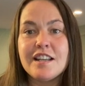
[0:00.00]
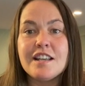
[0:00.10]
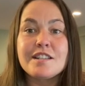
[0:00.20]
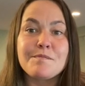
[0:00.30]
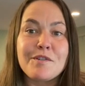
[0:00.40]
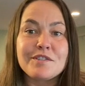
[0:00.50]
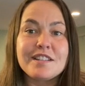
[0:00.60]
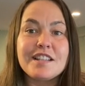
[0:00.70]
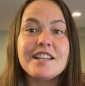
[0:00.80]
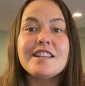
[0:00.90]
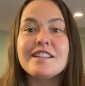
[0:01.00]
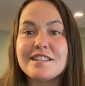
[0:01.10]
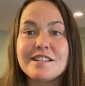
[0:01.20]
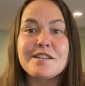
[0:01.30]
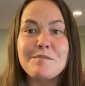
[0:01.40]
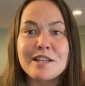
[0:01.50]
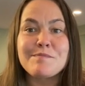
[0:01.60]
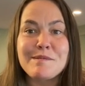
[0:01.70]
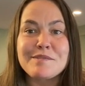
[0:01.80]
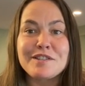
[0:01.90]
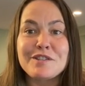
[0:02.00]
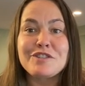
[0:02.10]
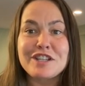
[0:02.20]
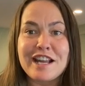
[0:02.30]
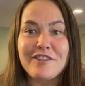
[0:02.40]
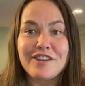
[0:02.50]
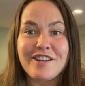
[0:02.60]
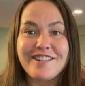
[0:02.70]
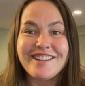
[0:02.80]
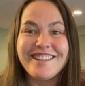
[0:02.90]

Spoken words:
Supposedly, this is the best bubble solution out there.